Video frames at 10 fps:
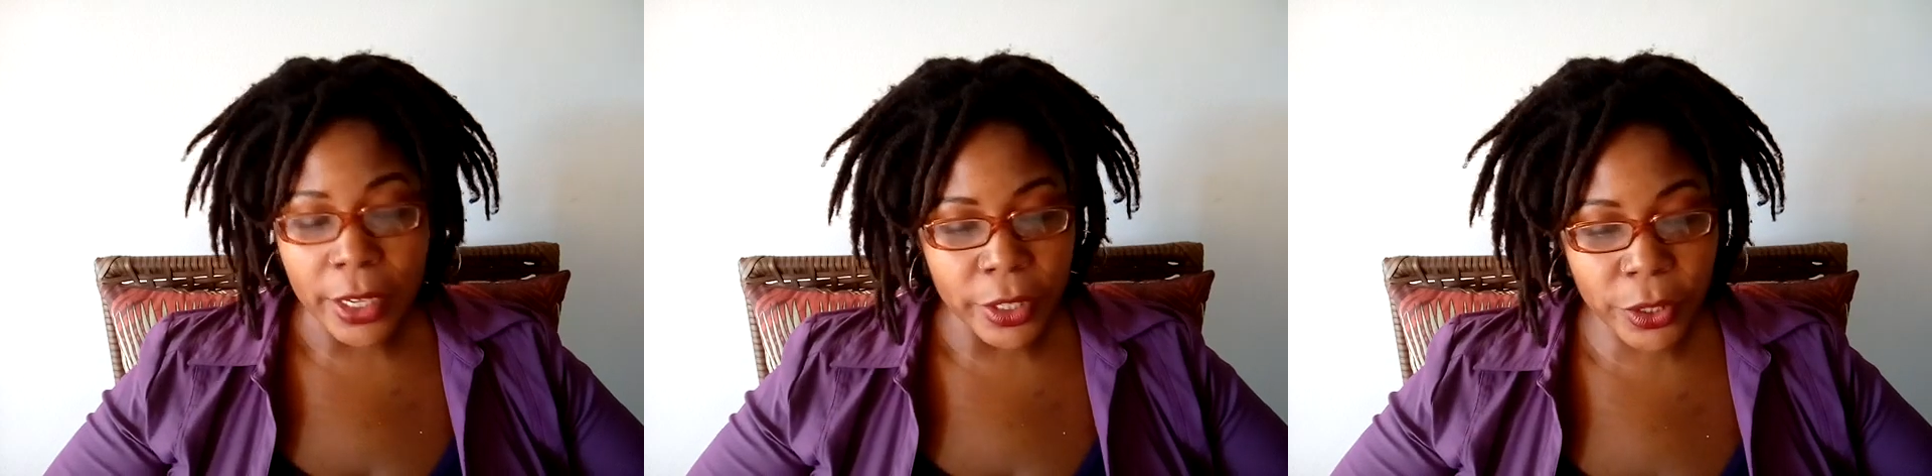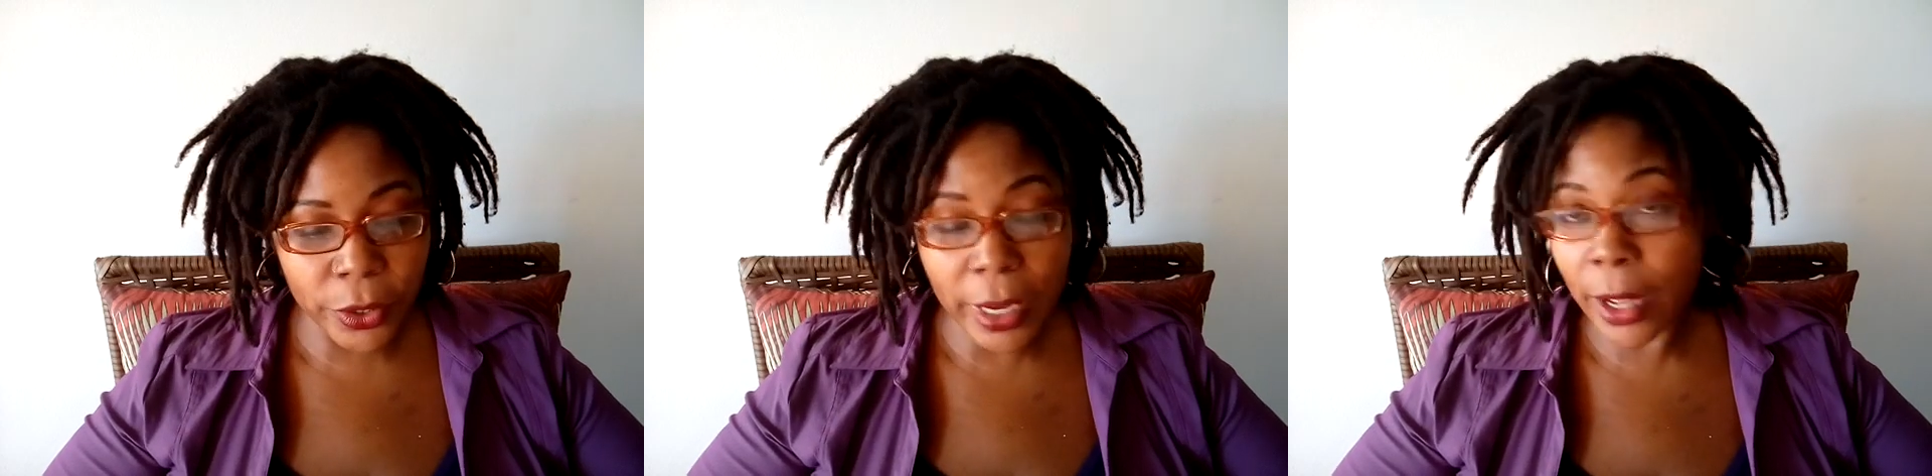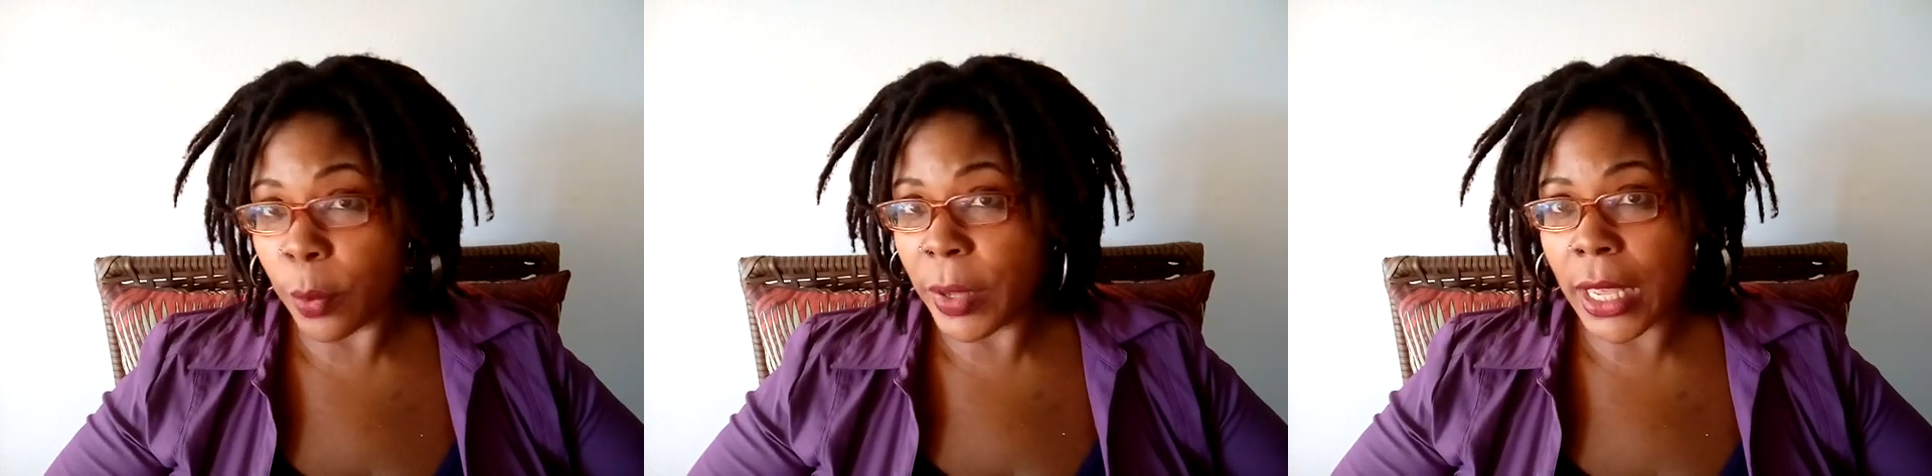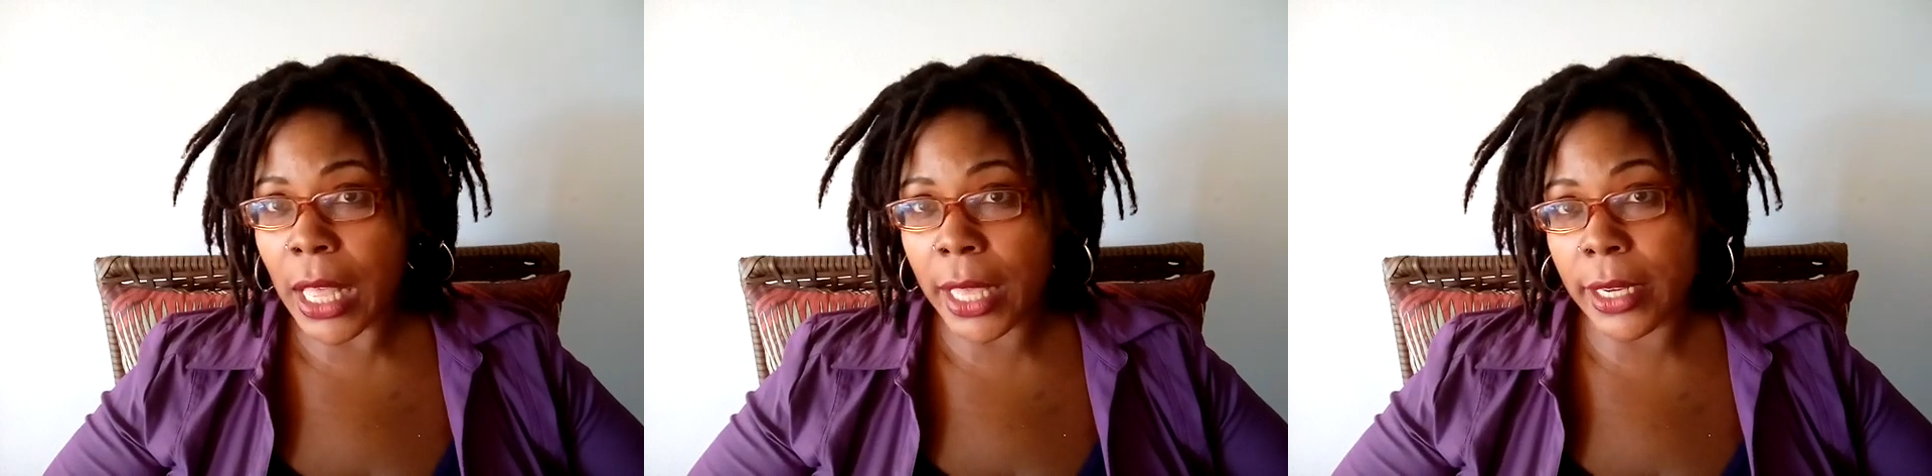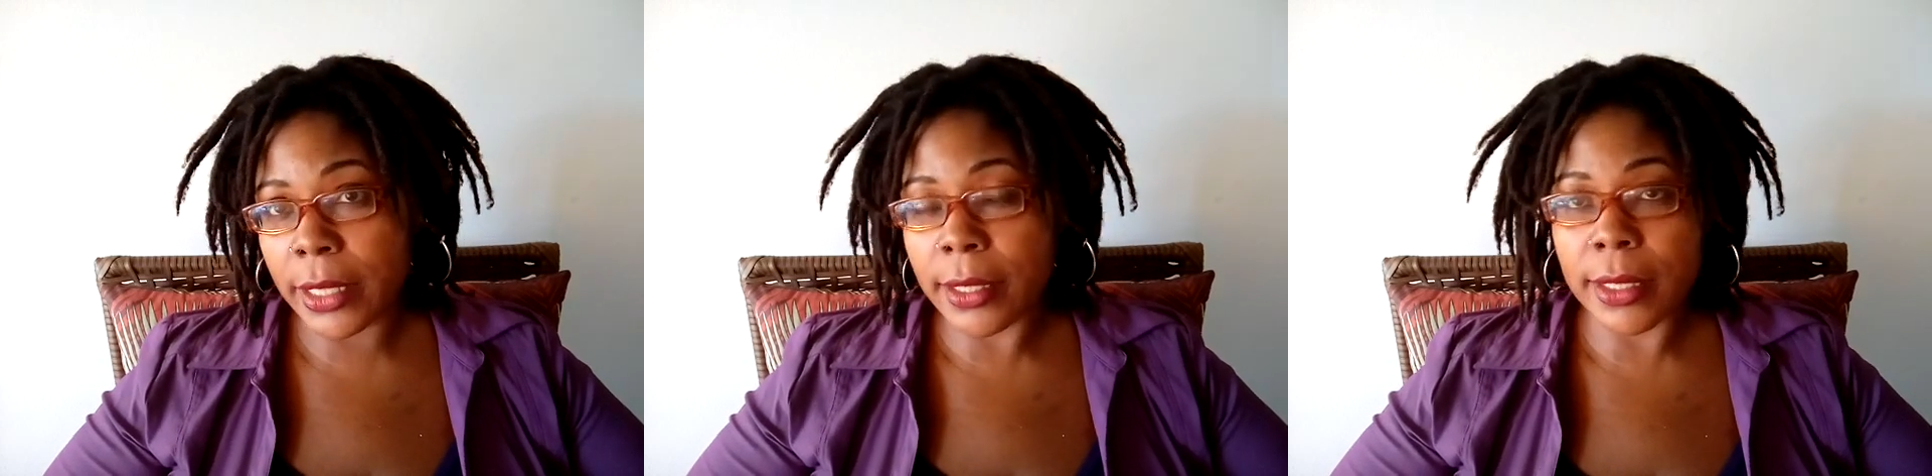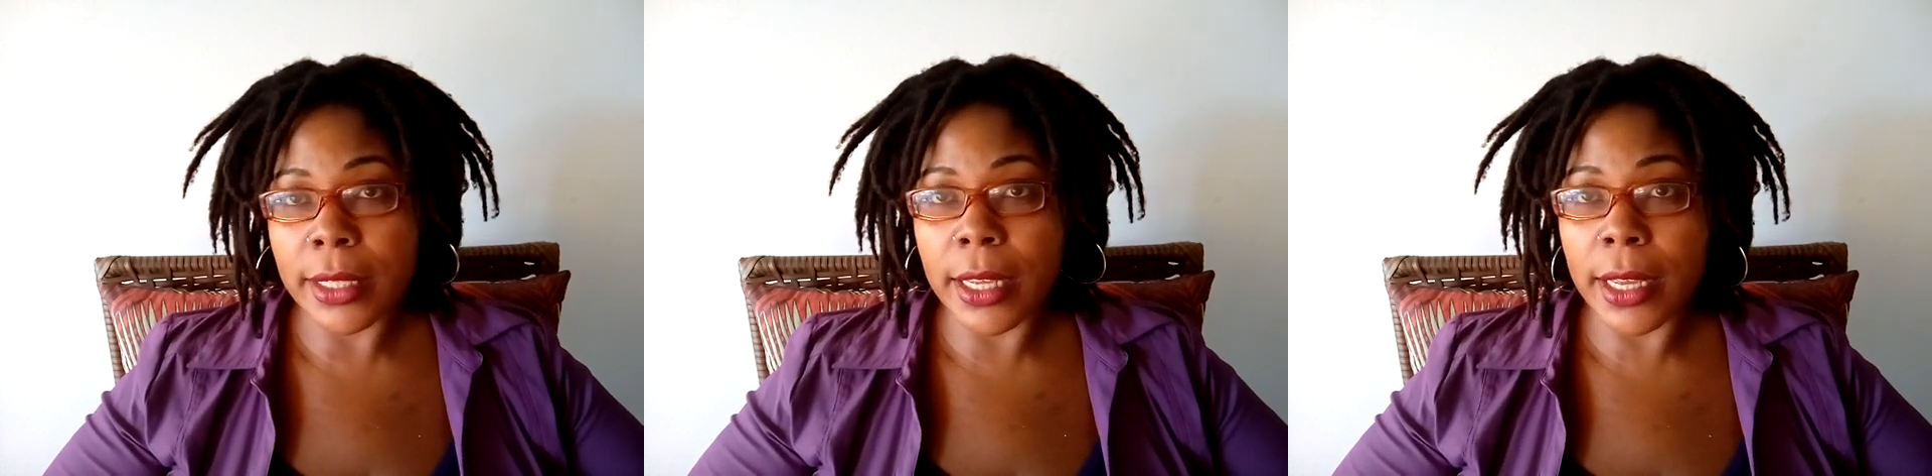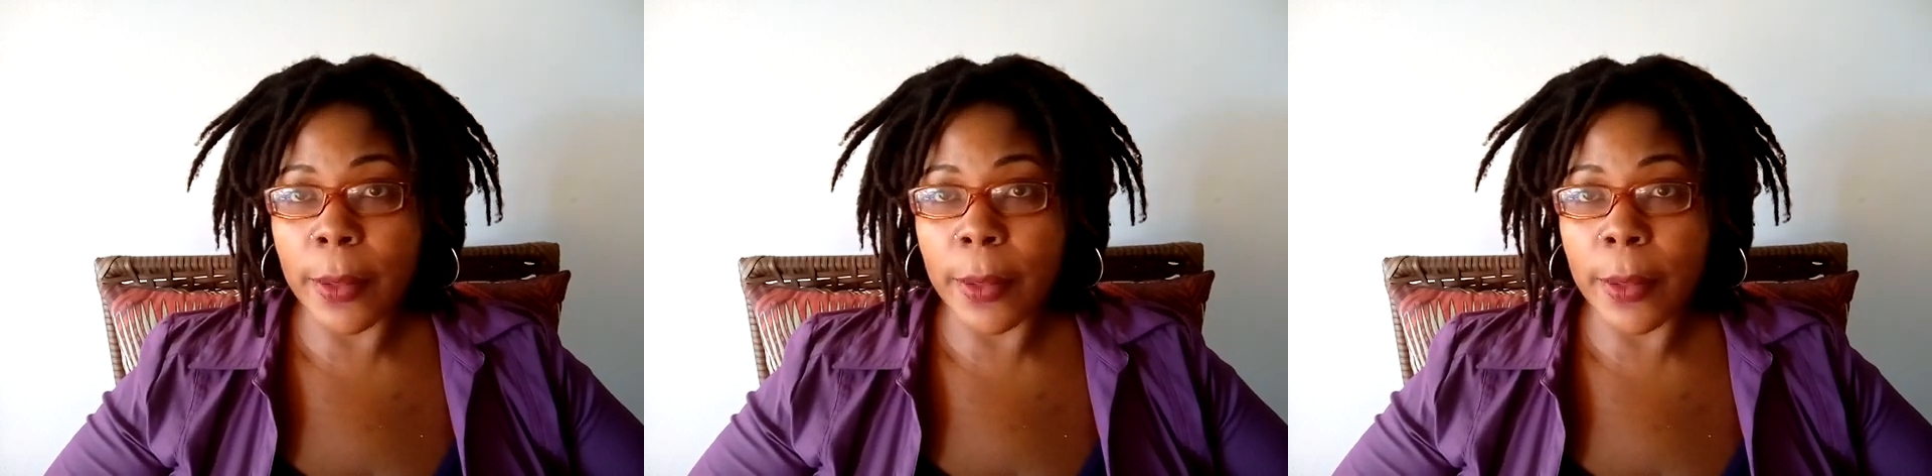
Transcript: So I'll be honest,